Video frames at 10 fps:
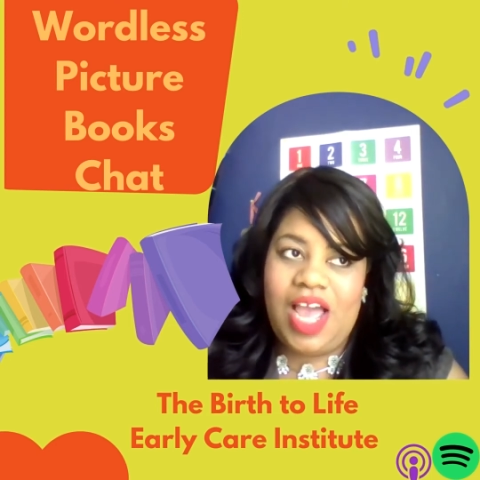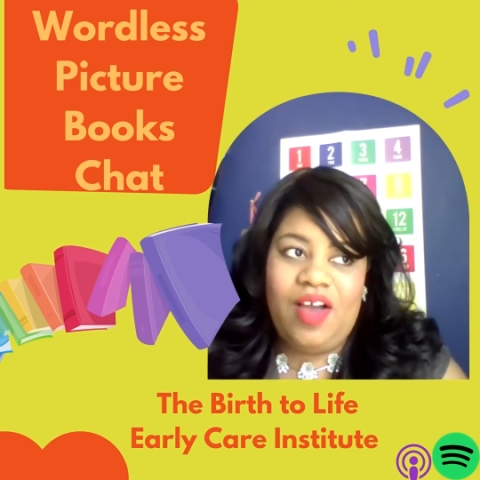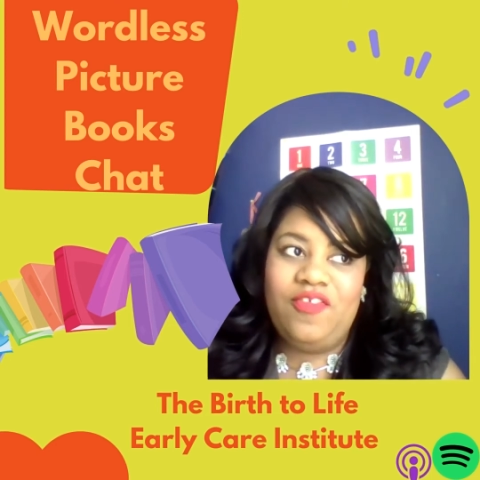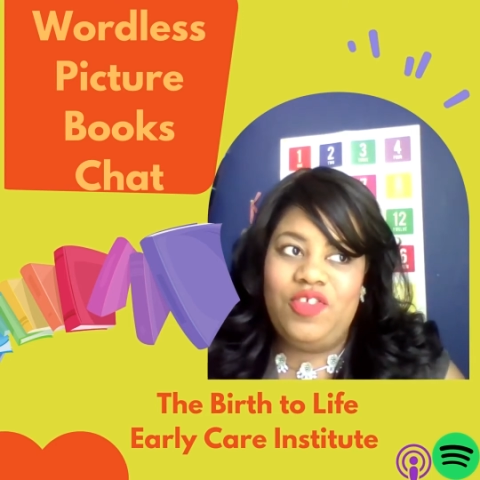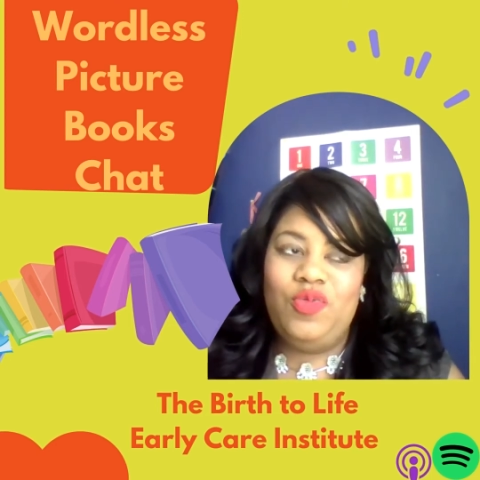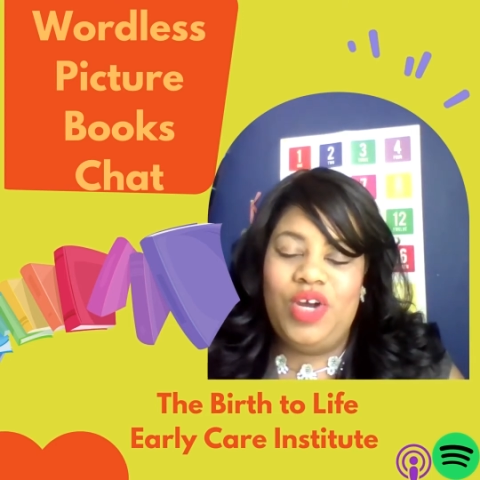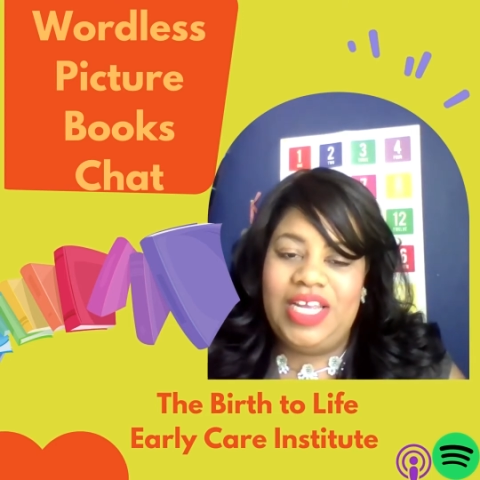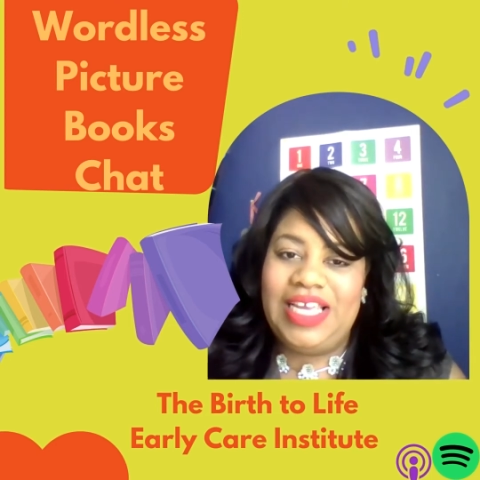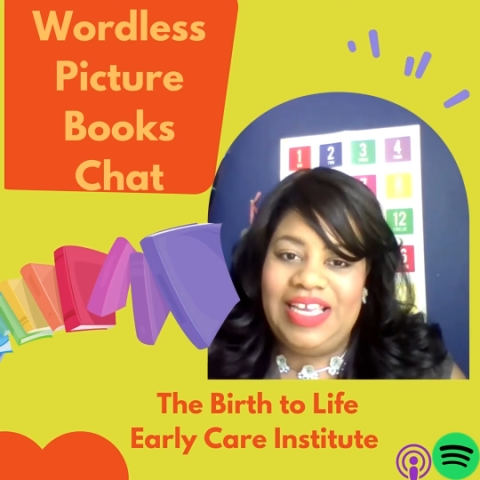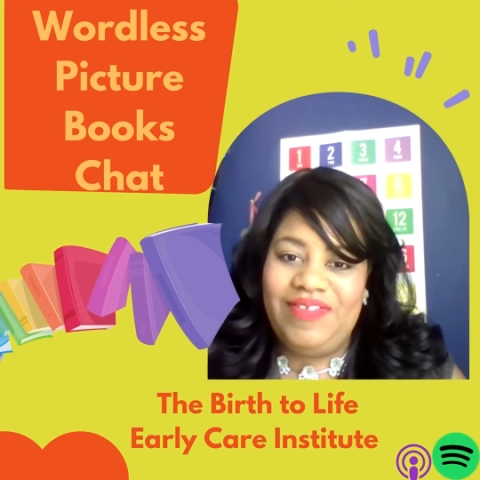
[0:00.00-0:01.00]
now if you
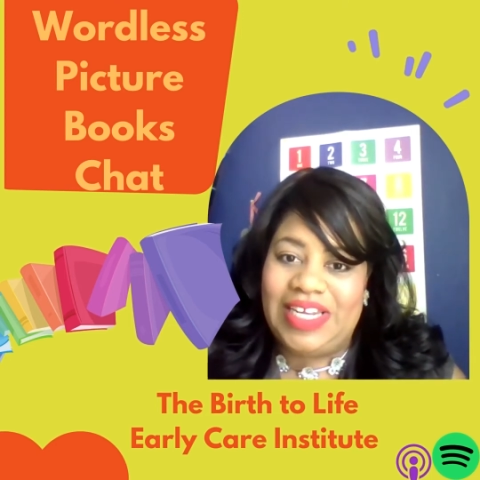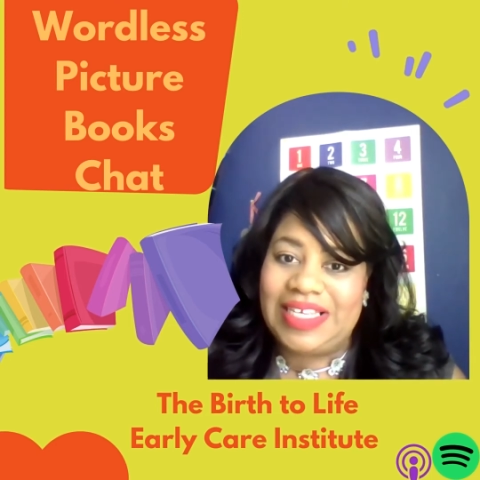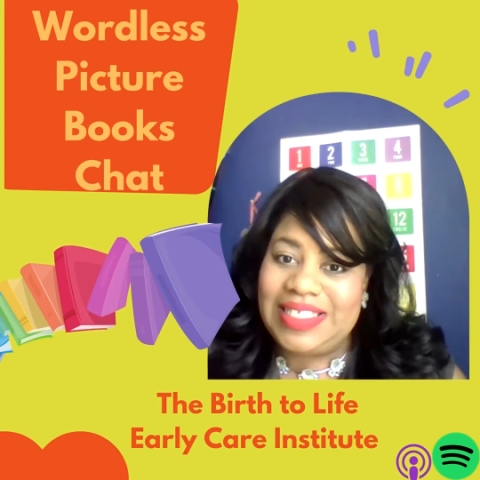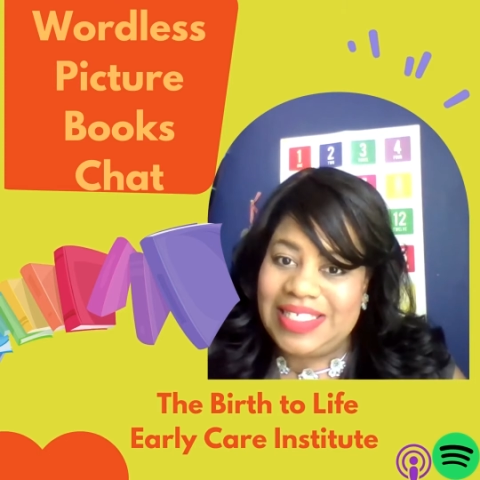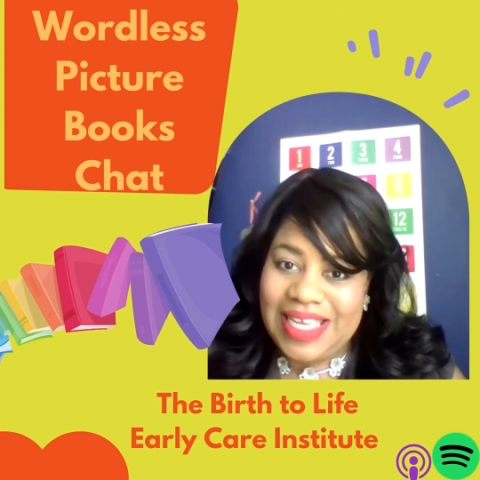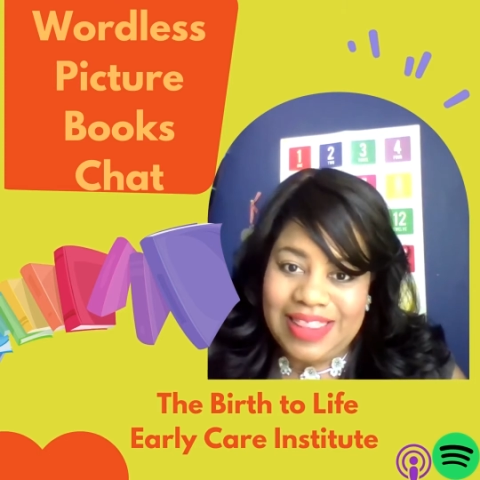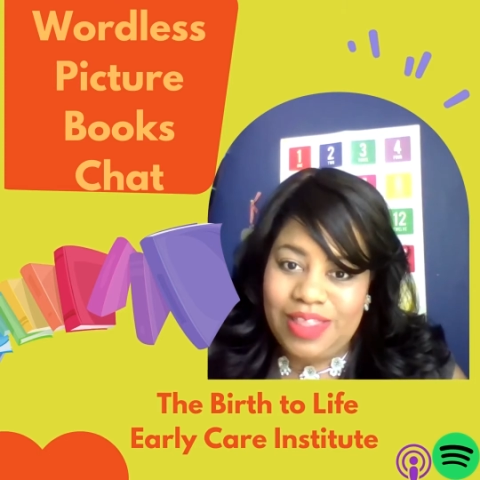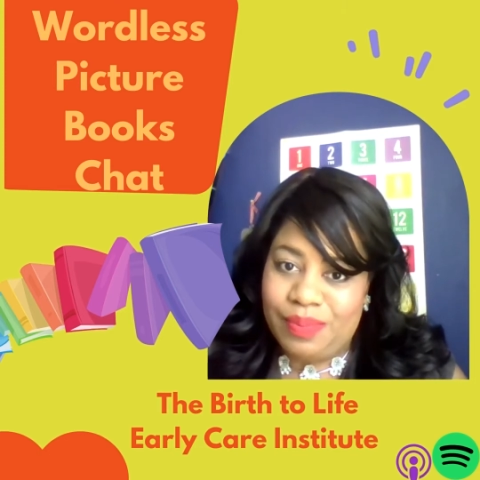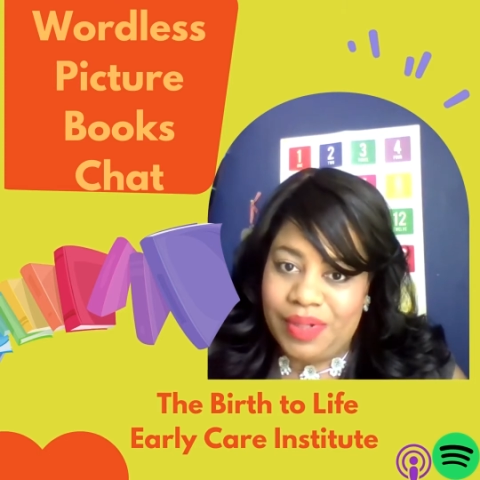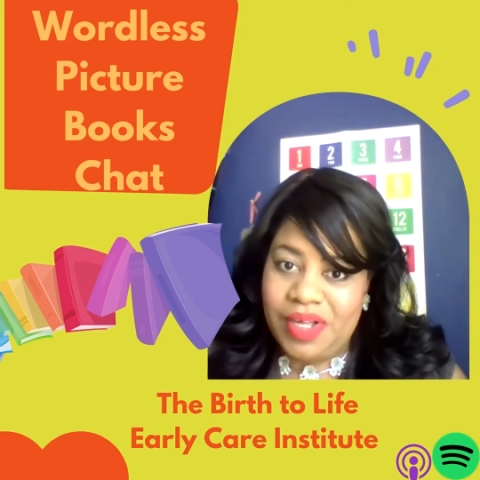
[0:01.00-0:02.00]
want to even
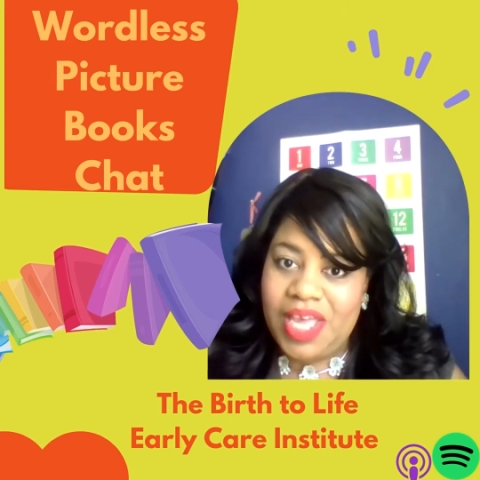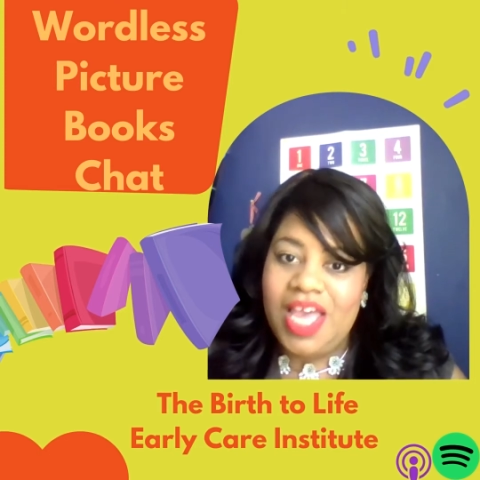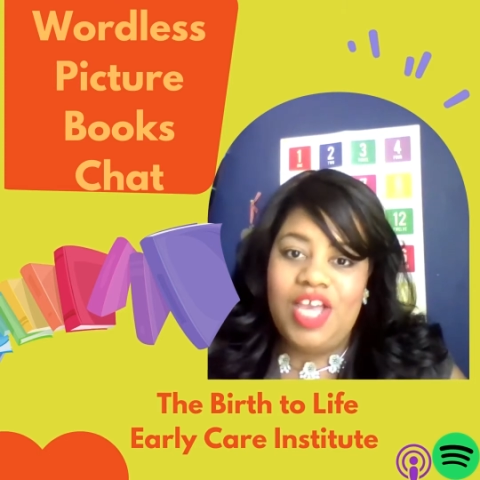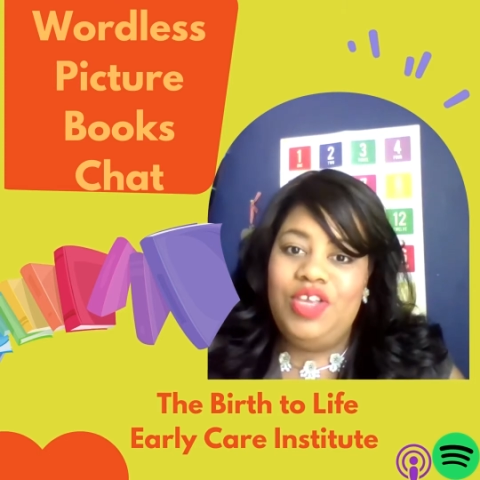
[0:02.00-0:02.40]
extend the book,